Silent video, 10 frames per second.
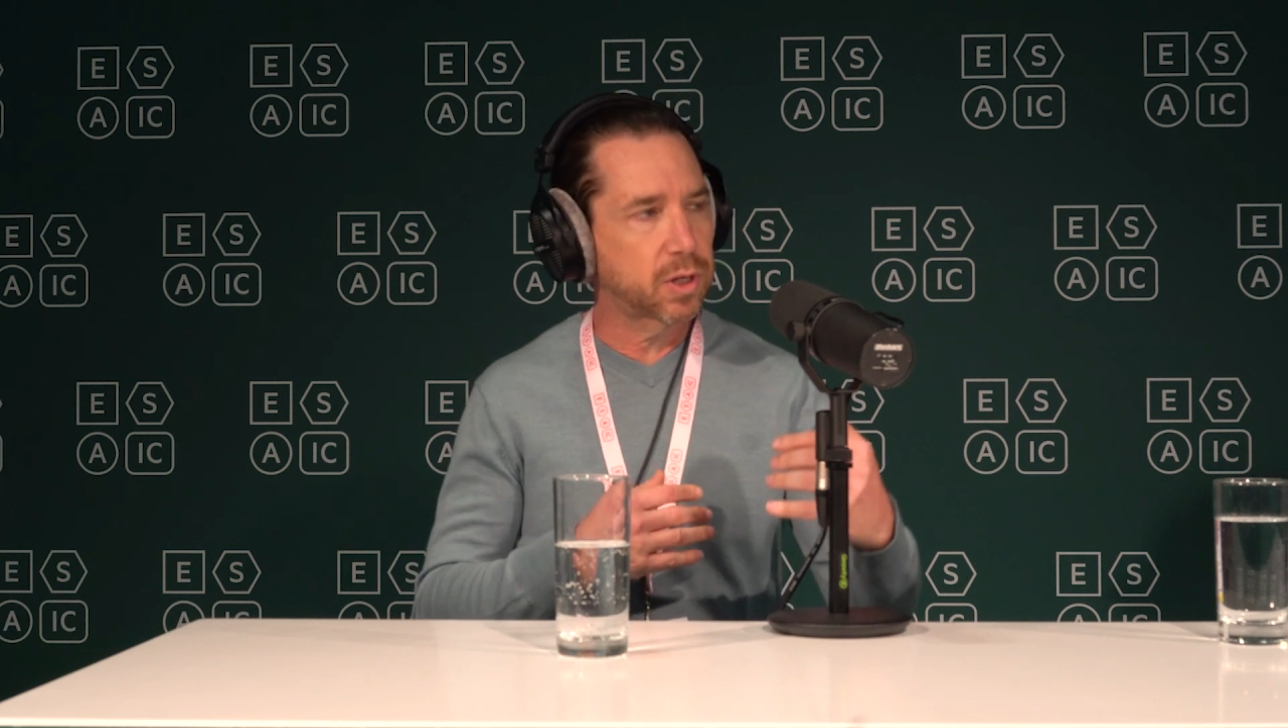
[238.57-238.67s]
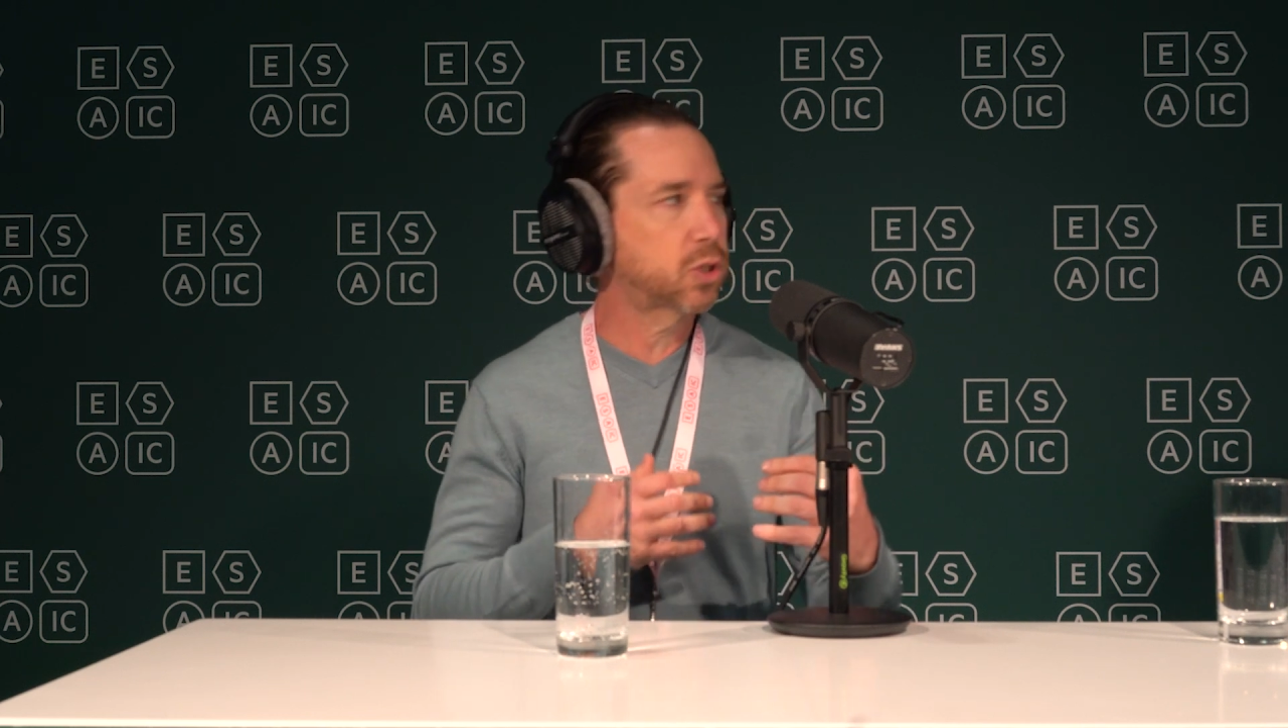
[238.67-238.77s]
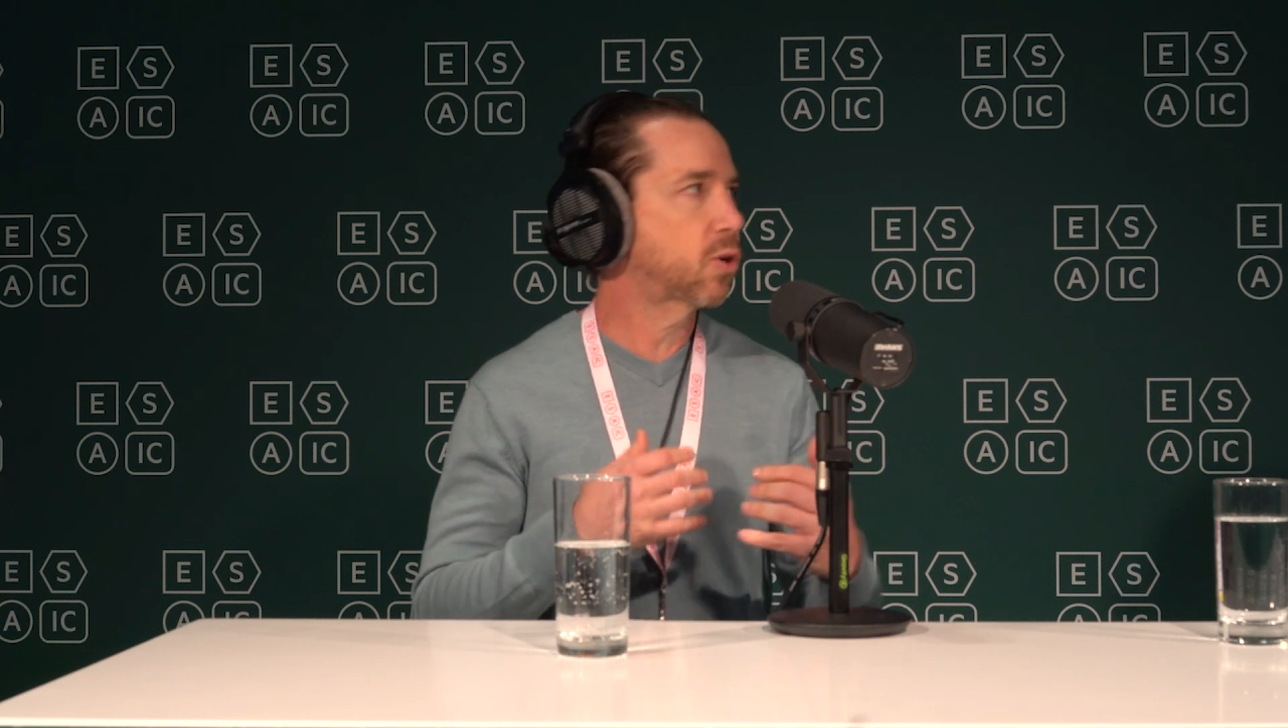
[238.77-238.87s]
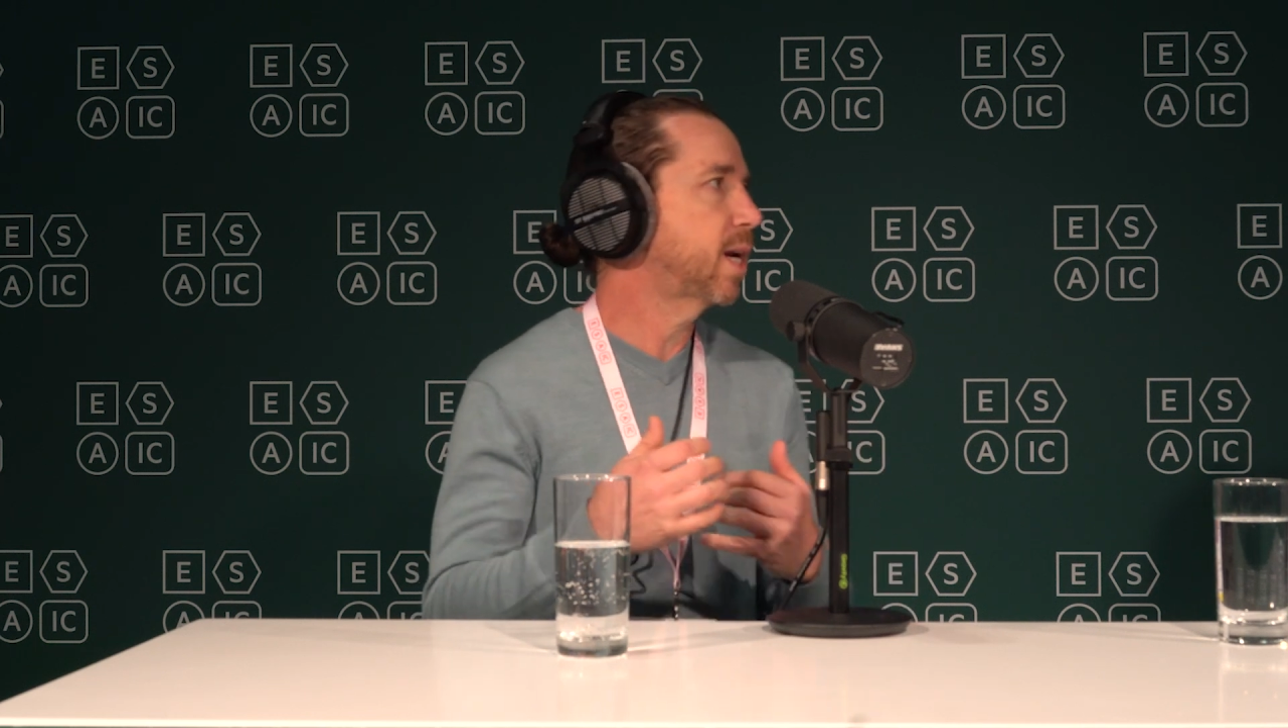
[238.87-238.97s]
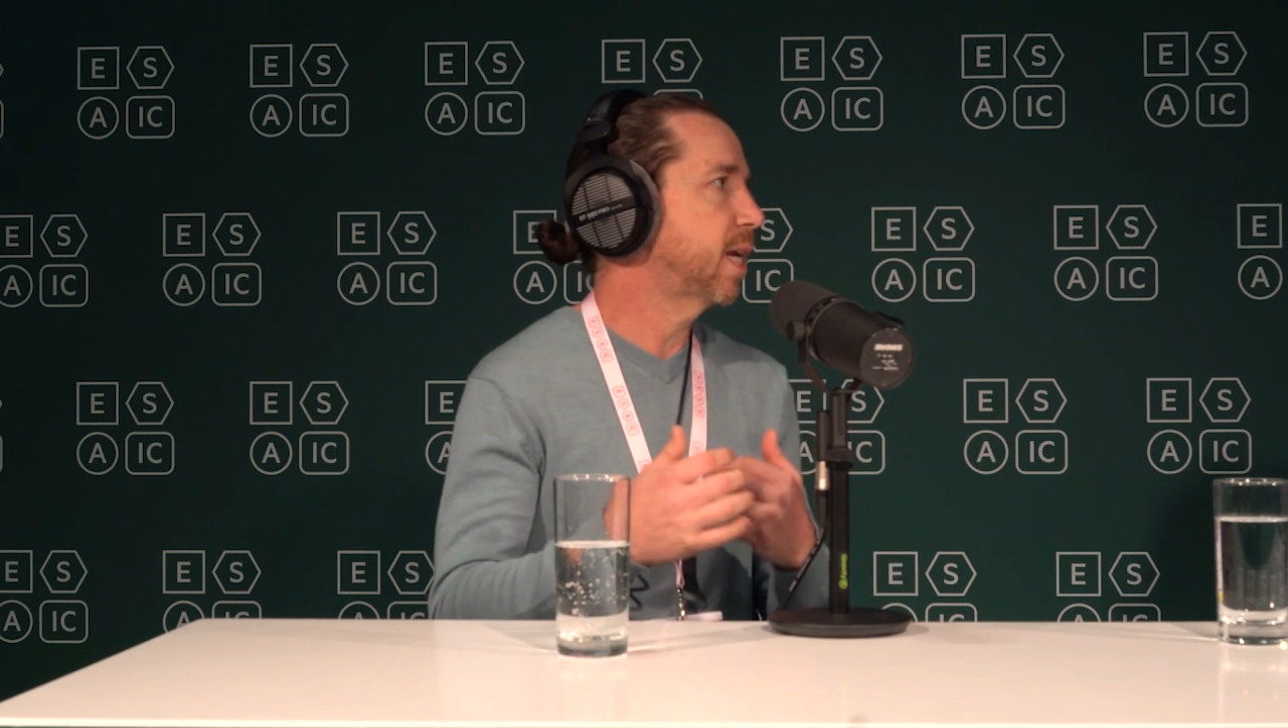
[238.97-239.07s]

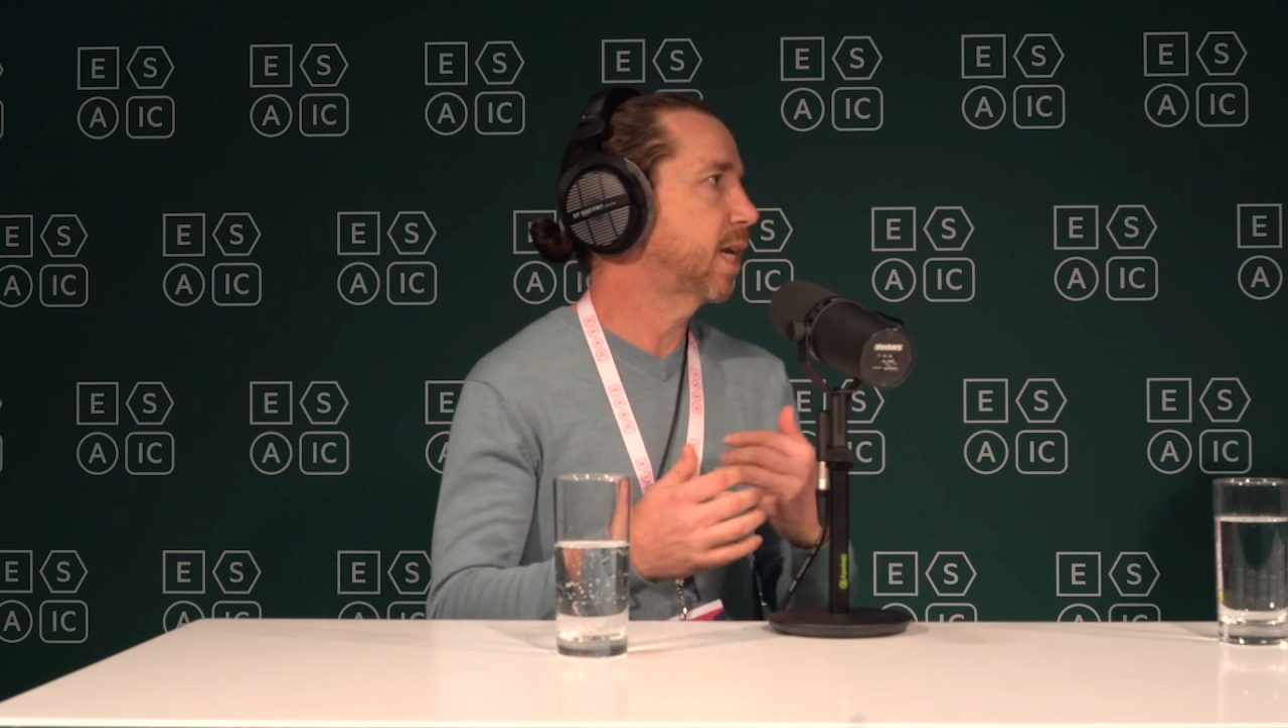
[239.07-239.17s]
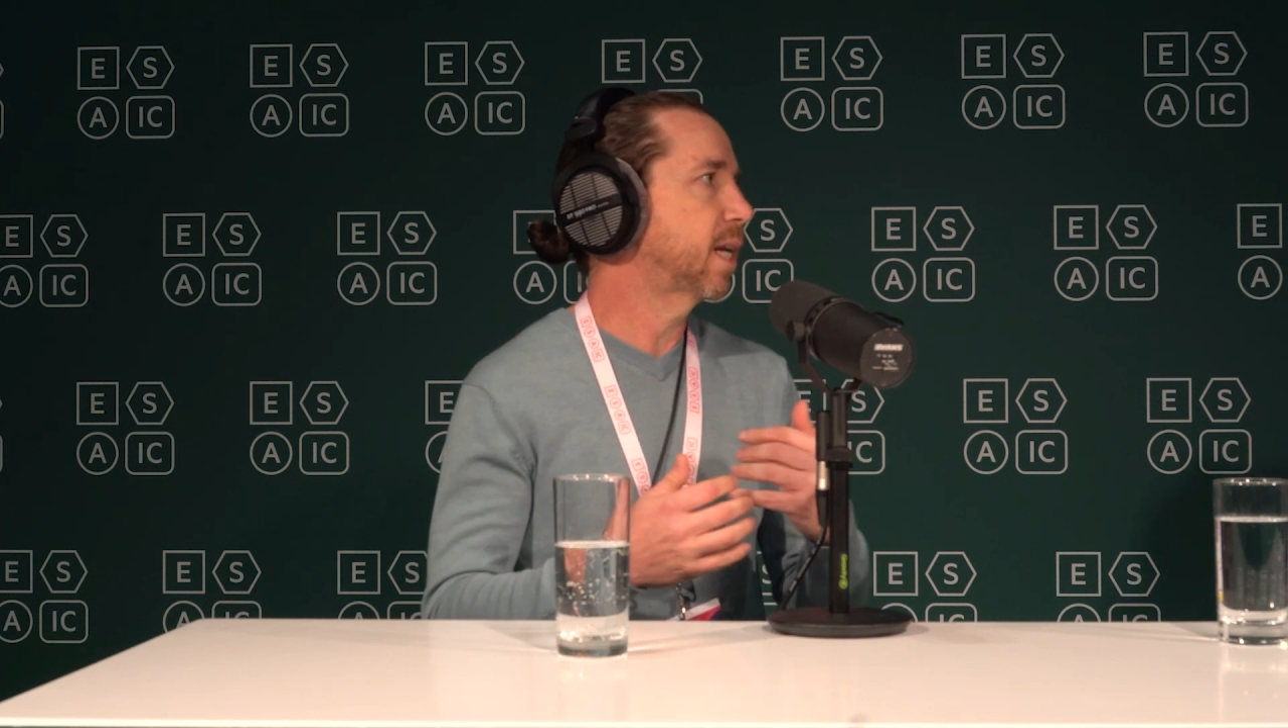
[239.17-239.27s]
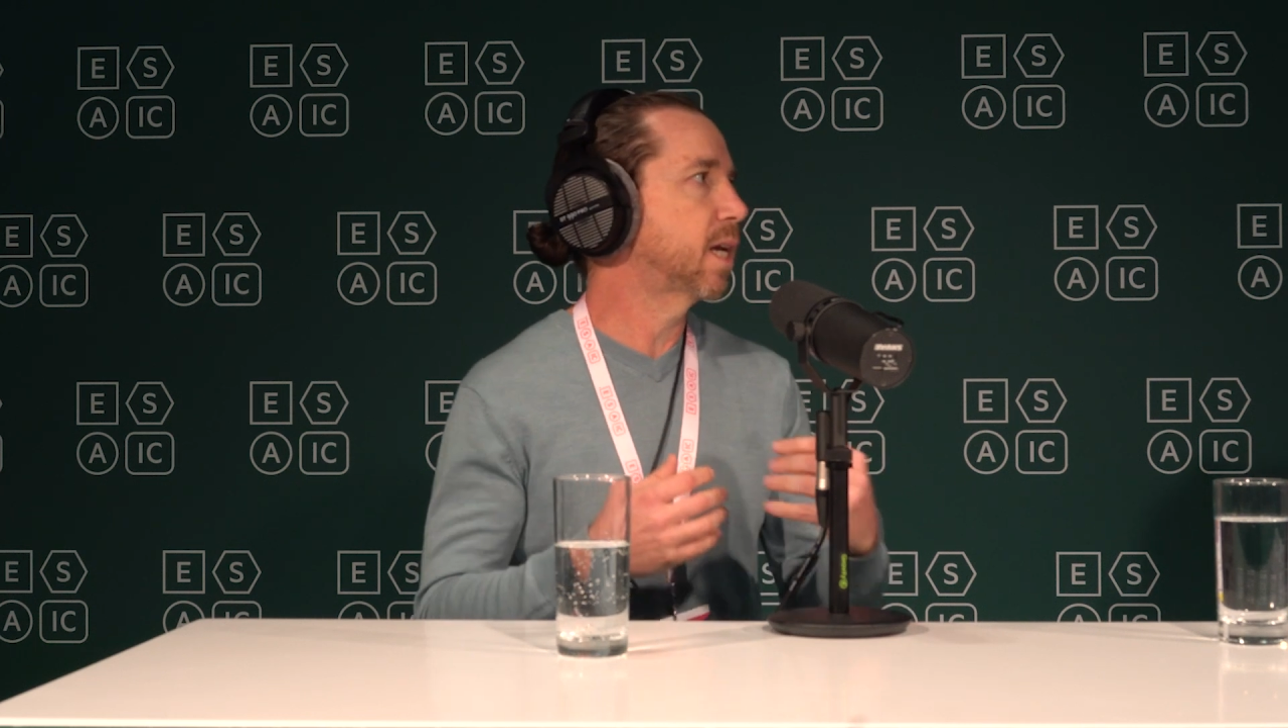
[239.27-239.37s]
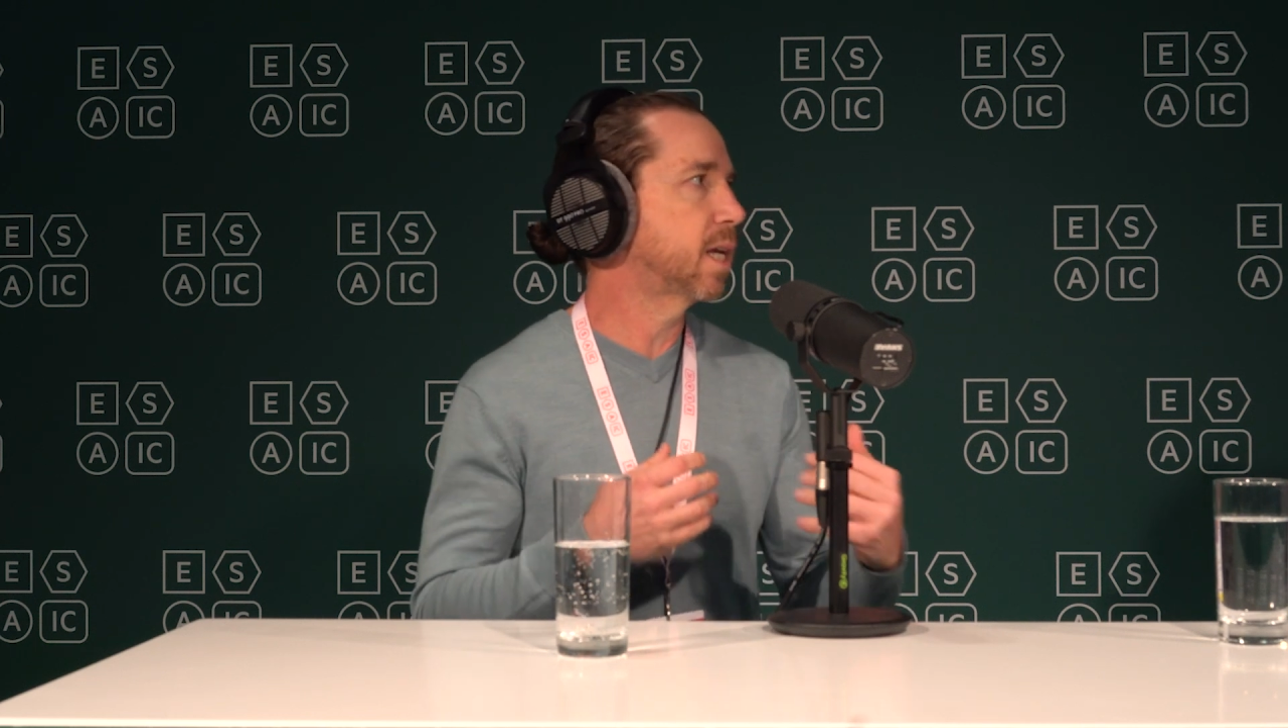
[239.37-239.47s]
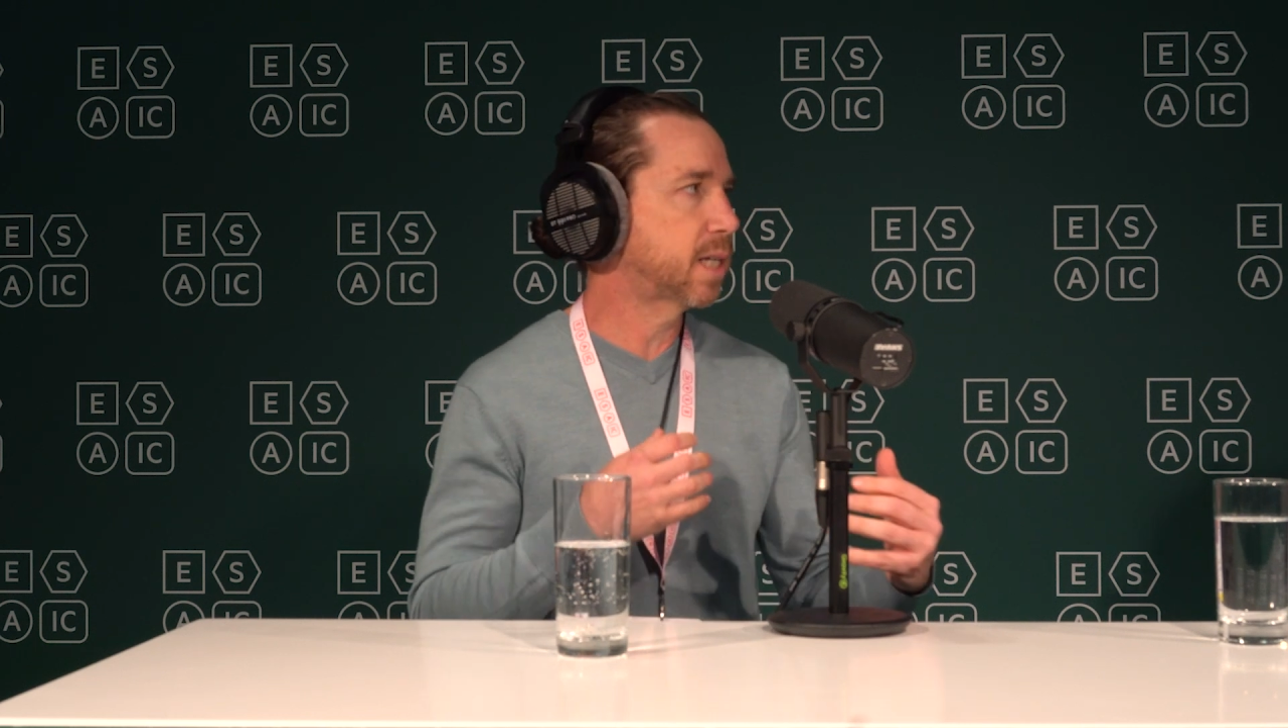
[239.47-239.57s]
training and